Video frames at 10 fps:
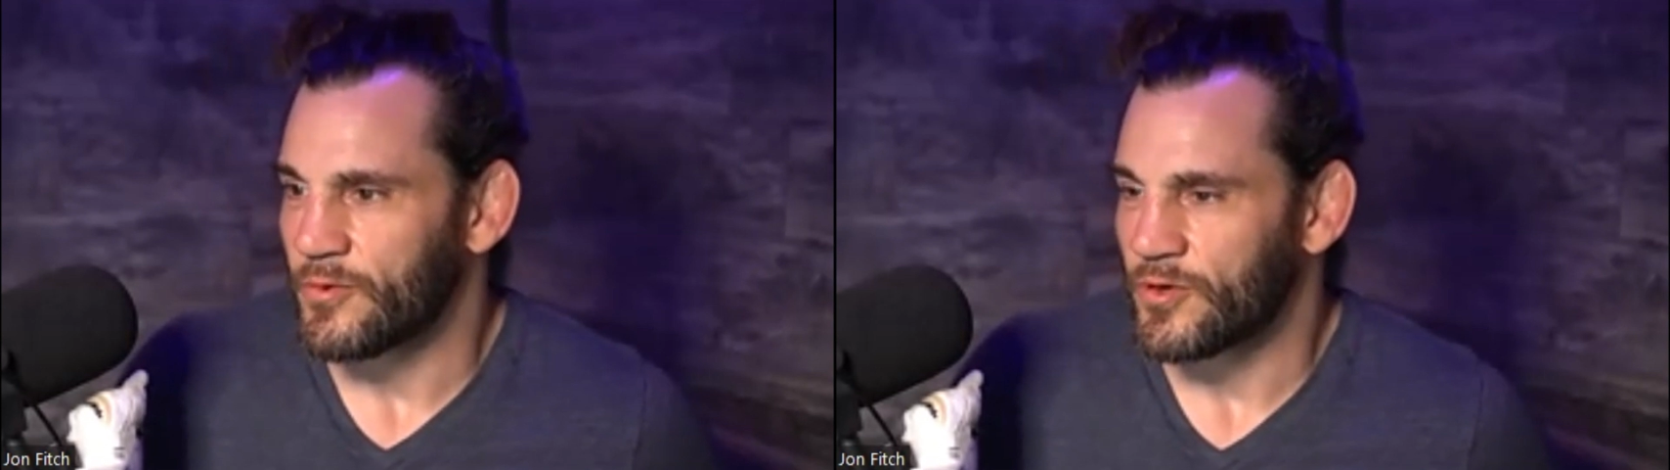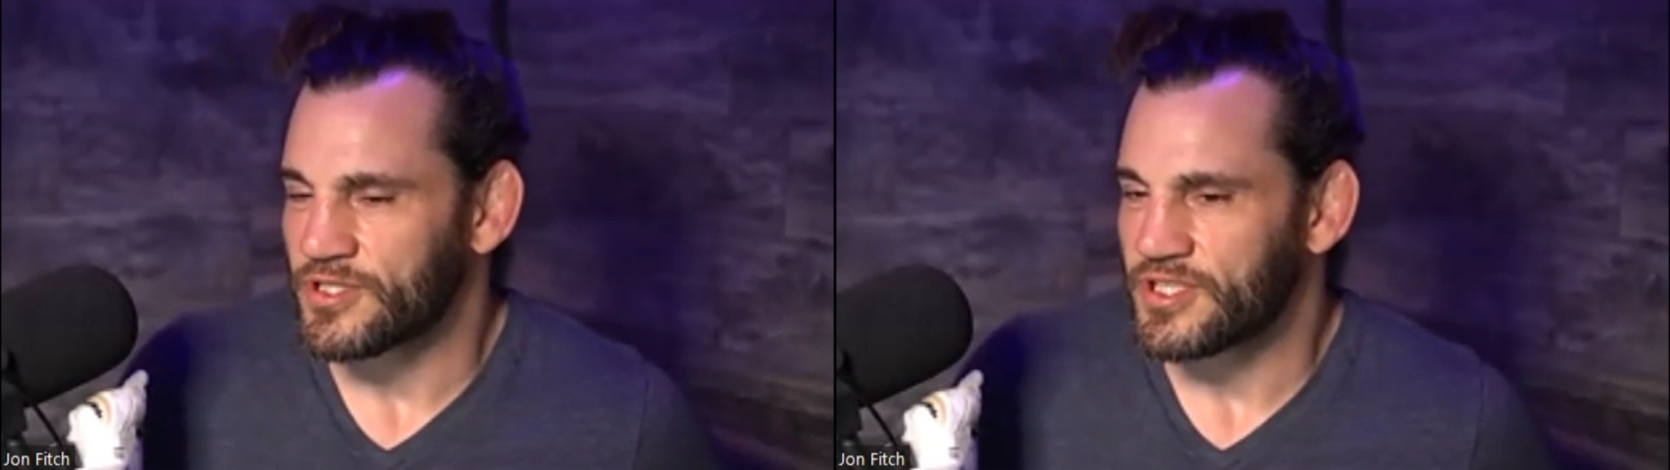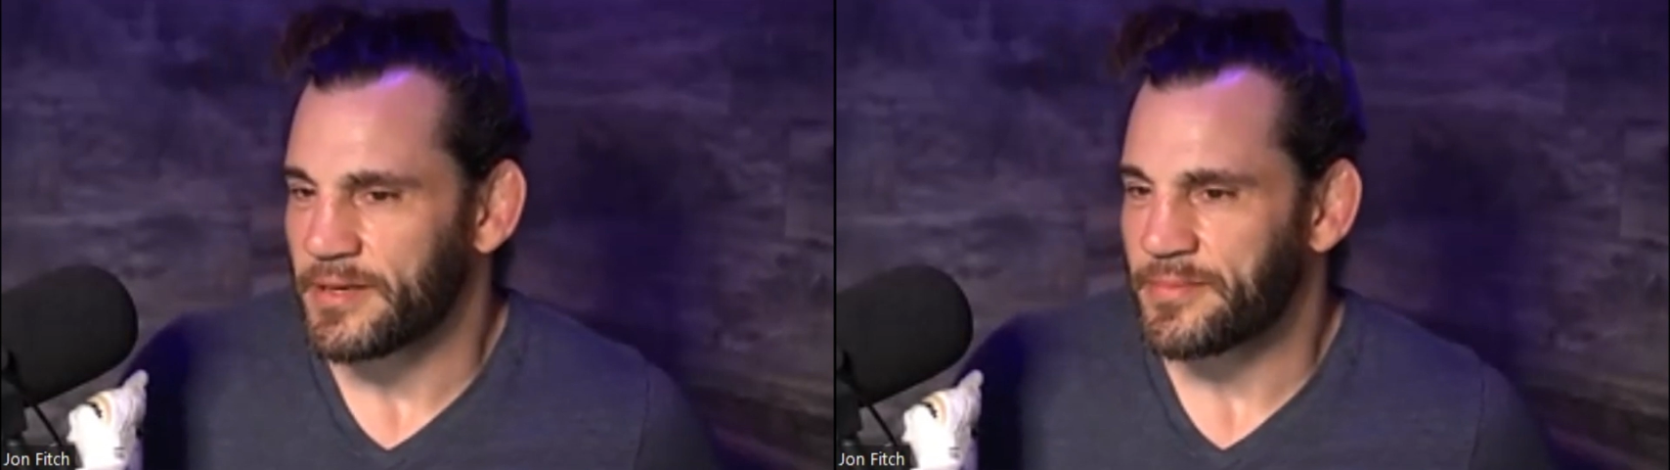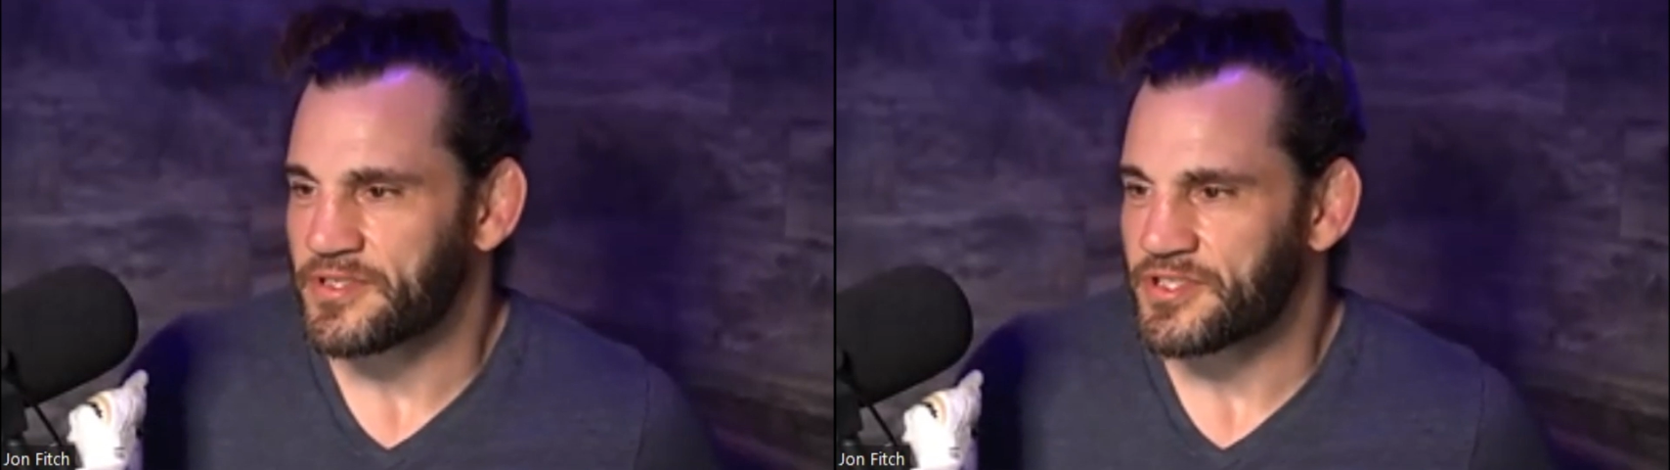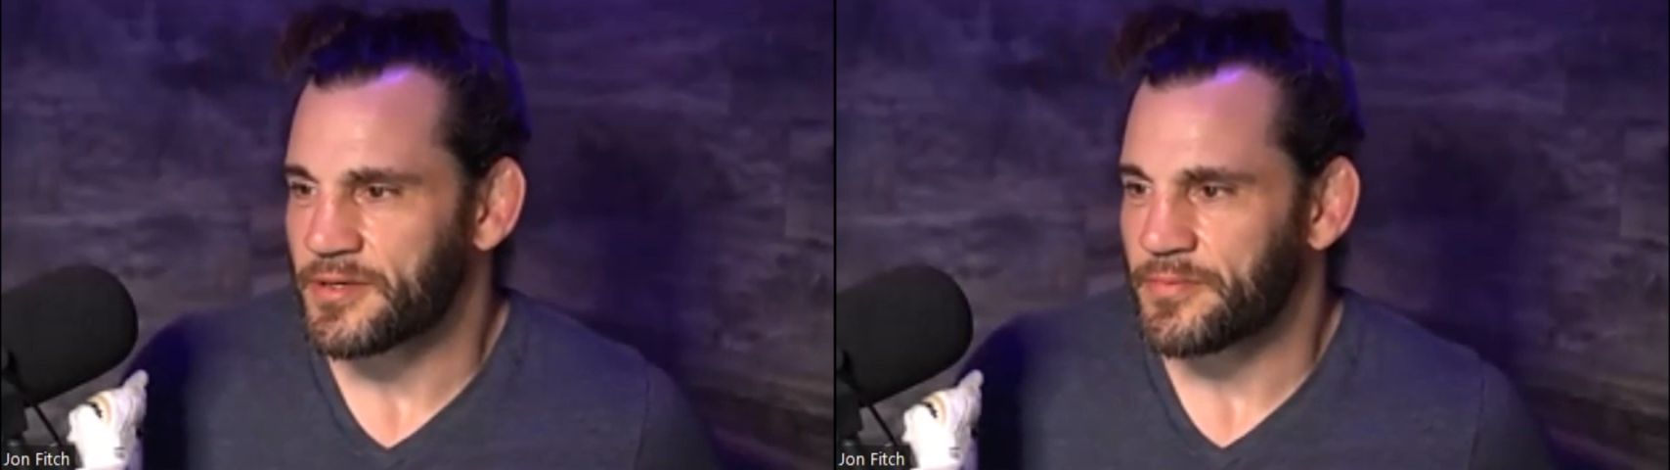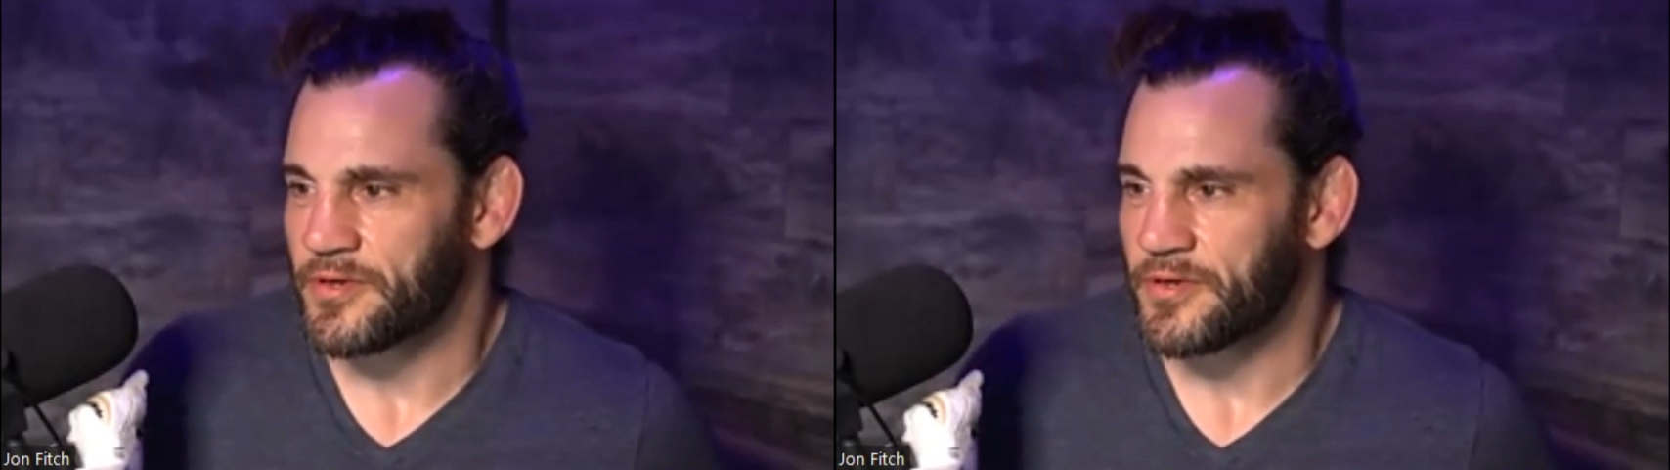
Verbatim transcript: One Championship,